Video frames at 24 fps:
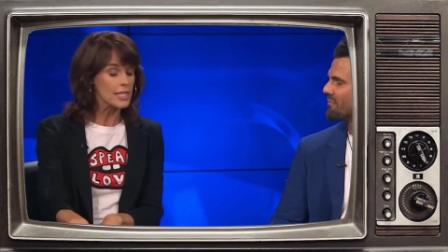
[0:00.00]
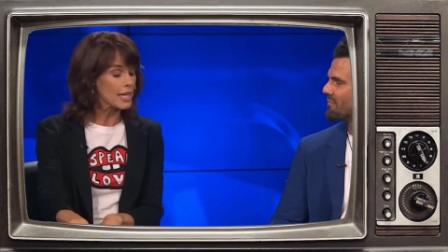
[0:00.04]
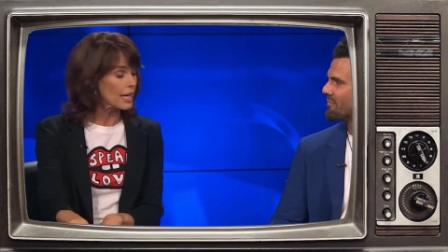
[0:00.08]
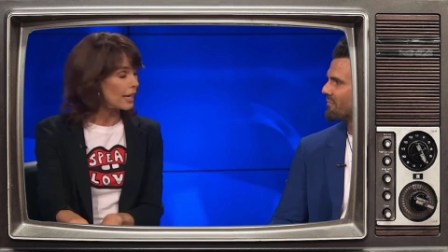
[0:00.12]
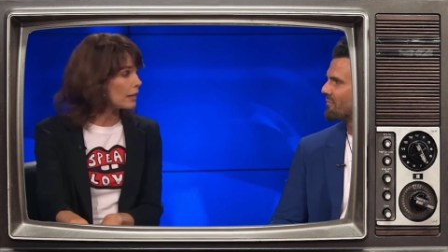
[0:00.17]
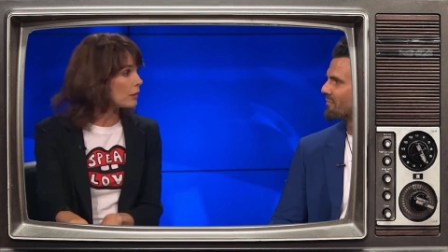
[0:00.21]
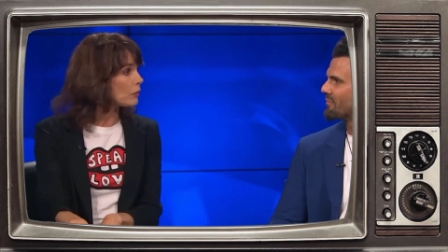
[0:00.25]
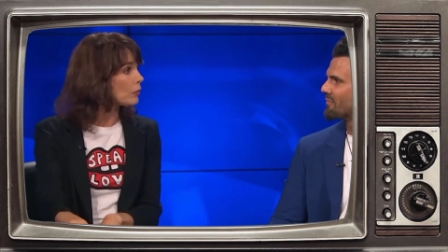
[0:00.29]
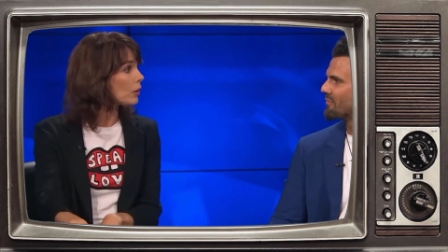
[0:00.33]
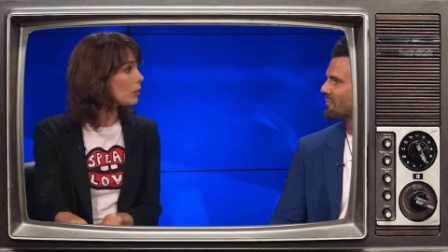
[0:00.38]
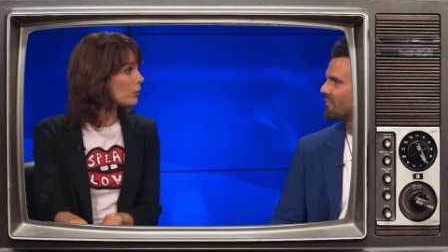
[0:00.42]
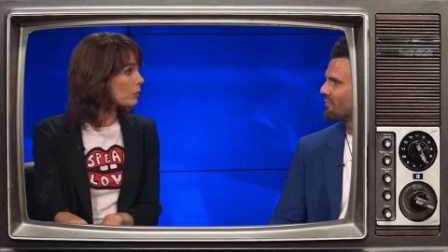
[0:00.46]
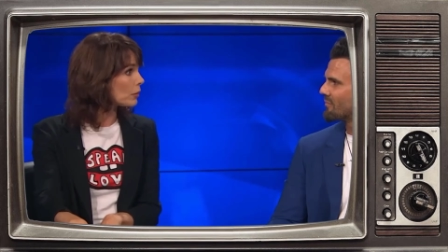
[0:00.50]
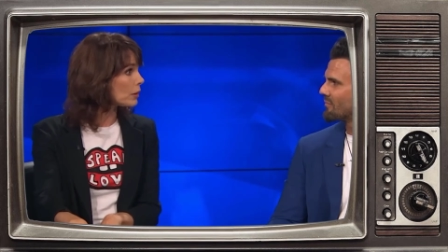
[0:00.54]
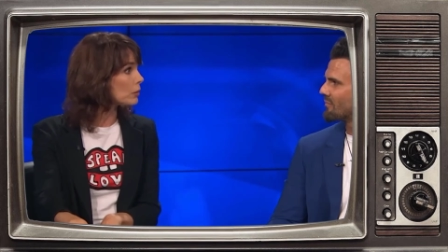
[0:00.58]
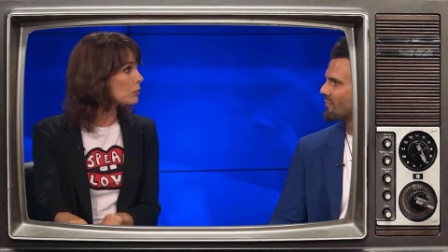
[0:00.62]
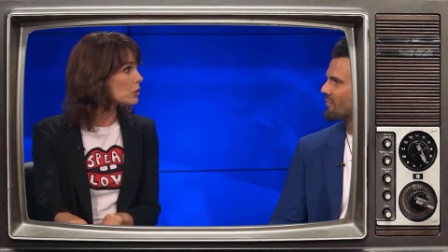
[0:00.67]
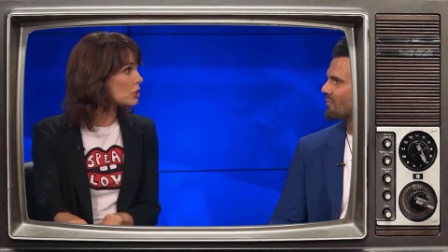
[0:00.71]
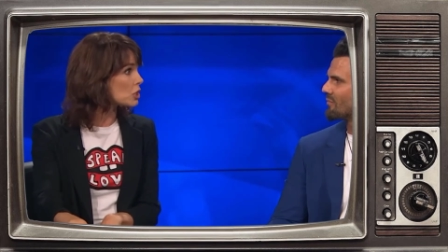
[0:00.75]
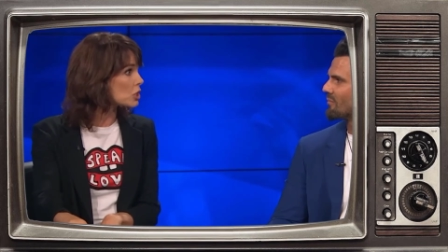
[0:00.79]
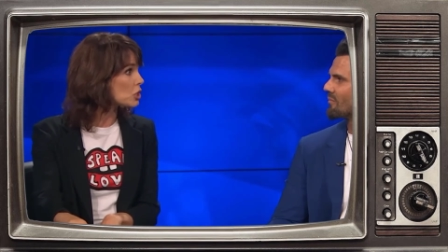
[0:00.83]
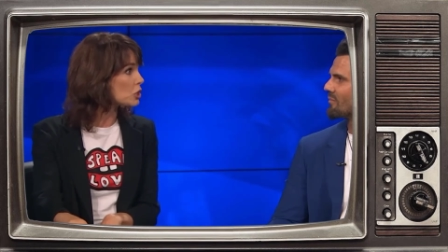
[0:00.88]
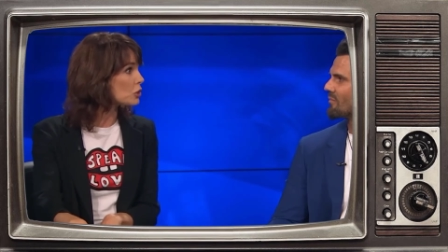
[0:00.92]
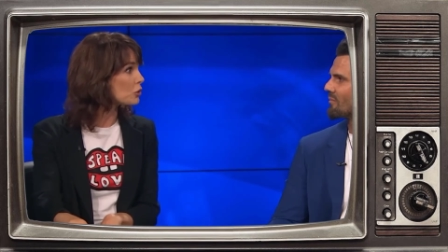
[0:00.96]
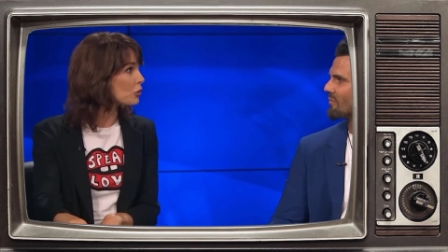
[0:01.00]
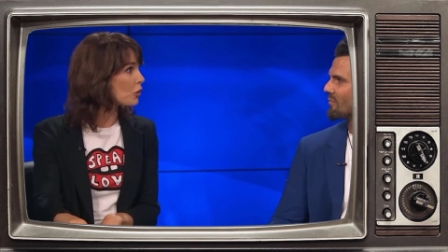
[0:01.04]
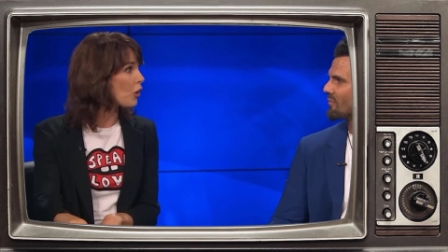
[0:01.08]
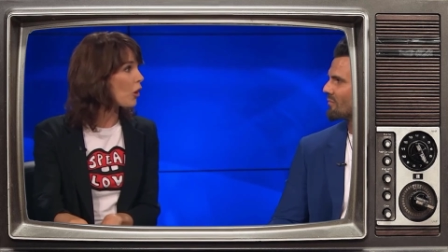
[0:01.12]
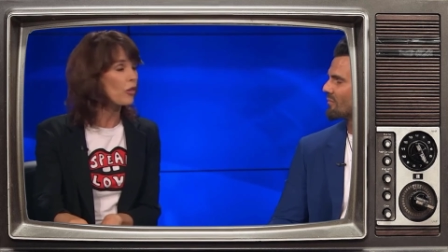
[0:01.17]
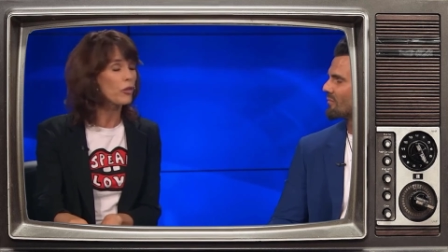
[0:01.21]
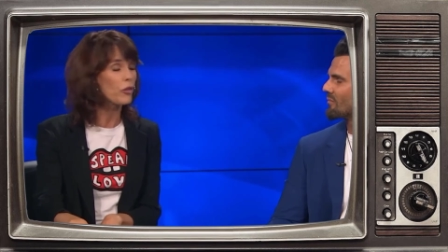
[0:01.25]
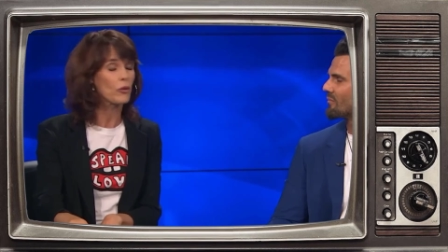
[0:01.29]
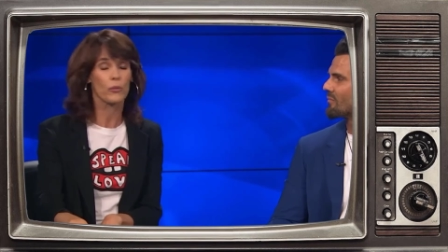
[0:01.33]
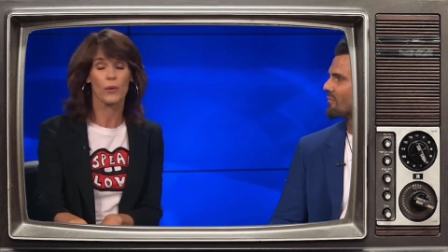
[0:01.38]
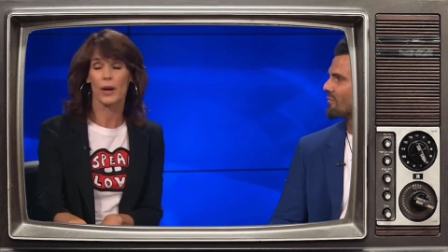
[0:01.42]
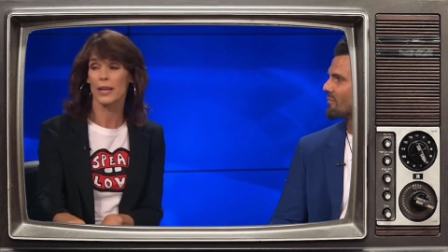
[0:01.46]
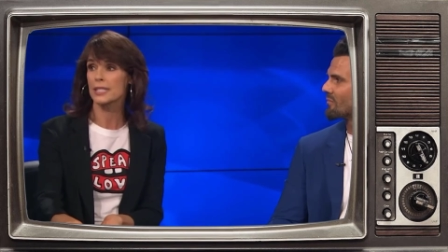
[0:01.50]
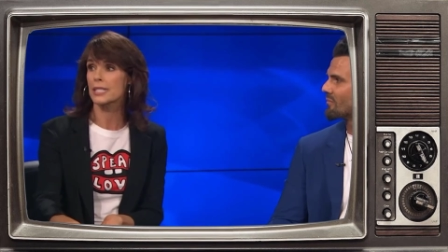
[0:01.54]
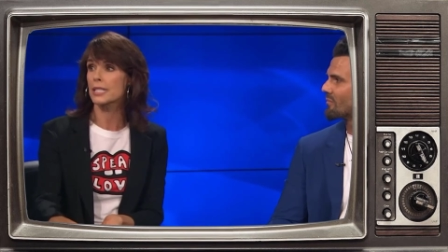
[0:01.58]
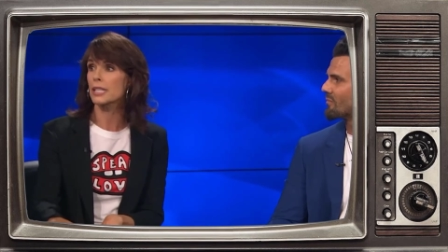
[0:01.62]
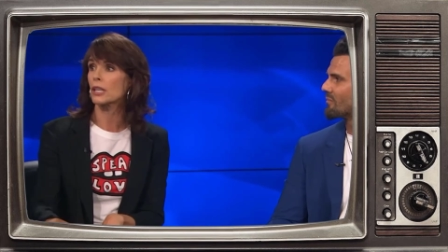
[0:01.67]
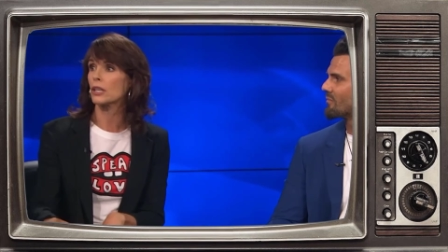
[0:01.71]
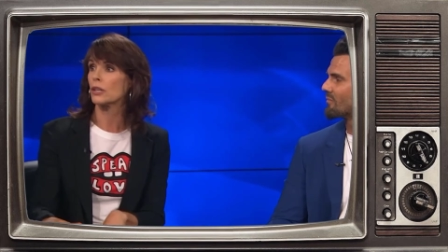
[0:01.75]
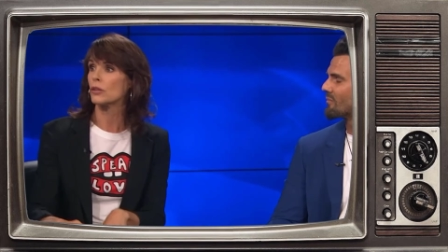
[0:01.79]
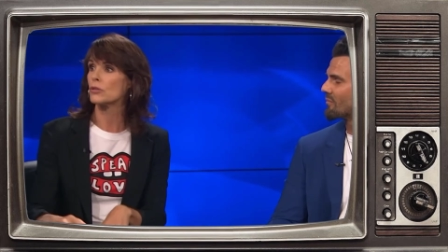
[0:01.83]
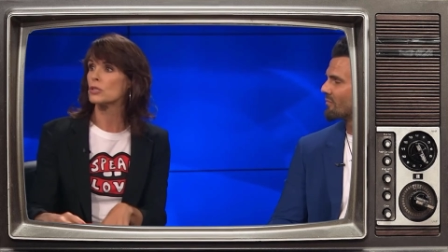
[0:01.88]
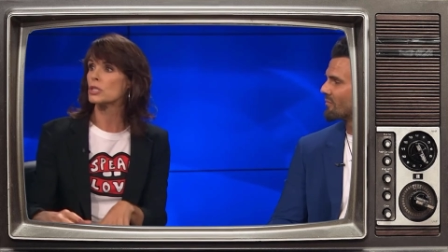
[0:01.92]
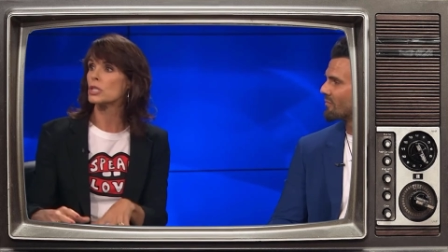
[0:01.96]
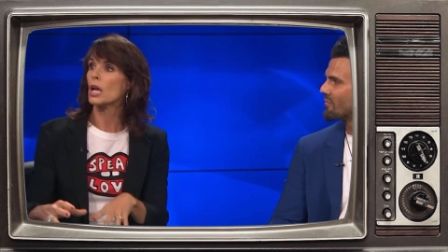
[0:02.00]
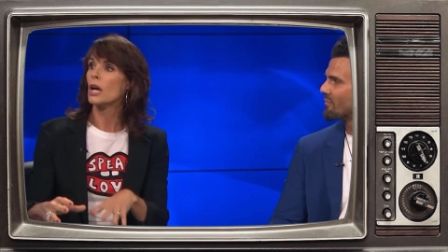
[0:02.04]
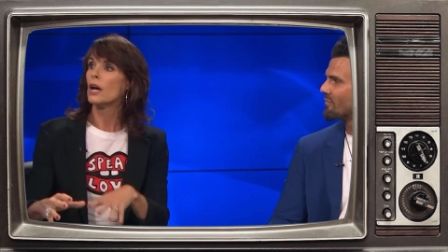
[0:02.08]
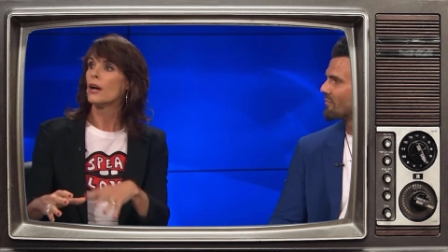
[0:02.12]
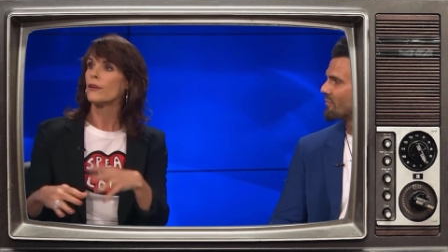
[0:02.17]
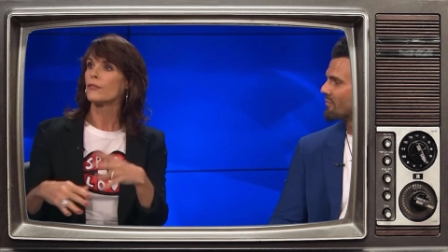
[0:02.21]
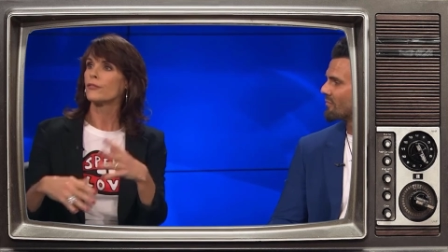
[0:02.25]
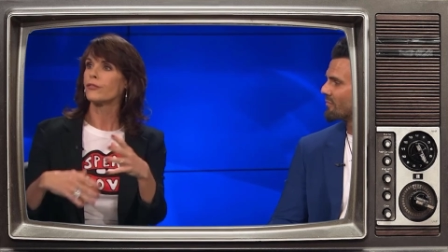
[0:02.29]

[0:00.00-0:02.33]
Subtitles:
day where we would shoot all the rescues